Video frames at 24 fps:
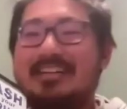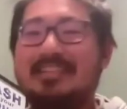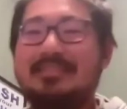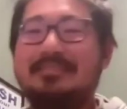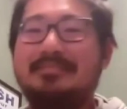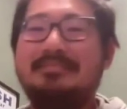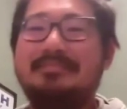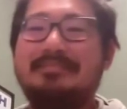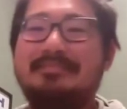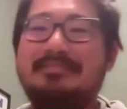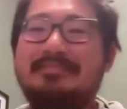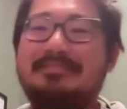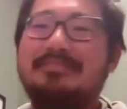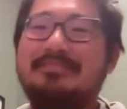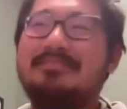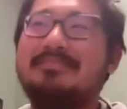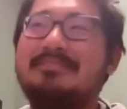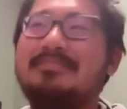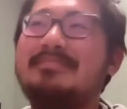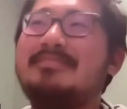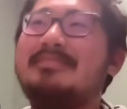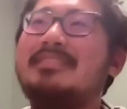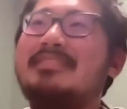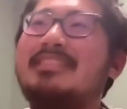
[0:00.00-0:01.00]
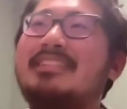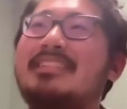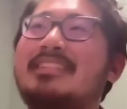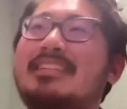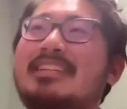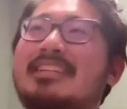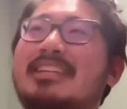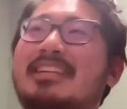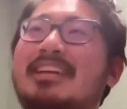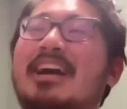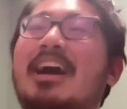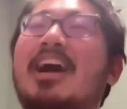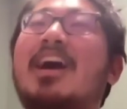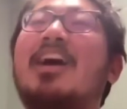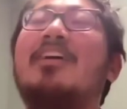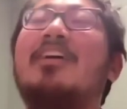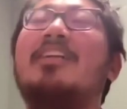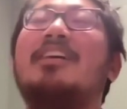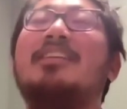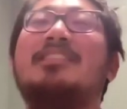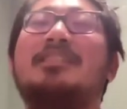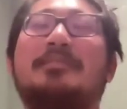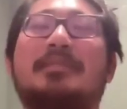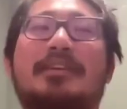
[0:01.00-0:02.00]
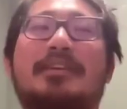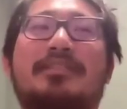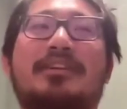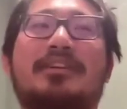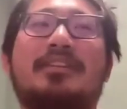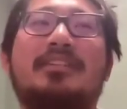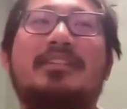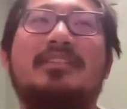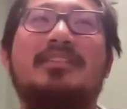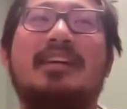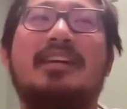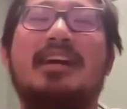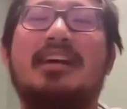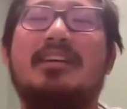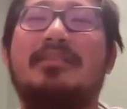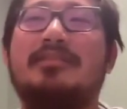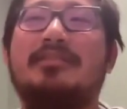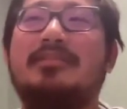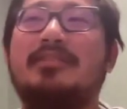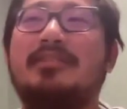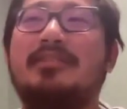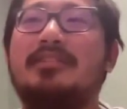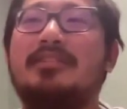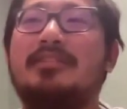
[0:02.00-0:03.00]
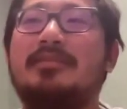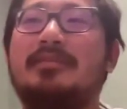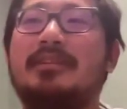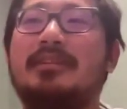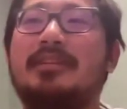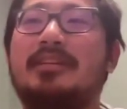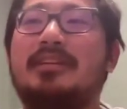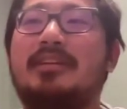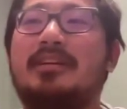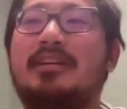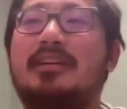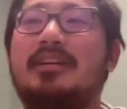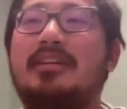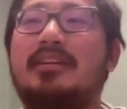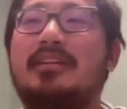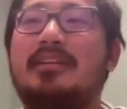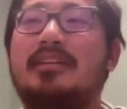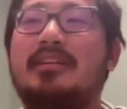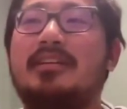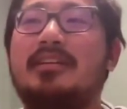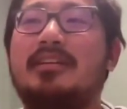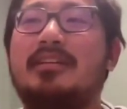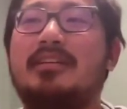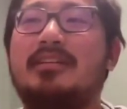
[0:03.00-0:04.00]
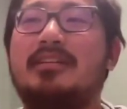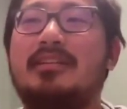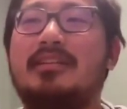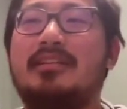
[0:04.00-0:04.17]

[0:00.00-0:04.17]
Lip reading: Oh, that's something I forgot to tackle a little bit on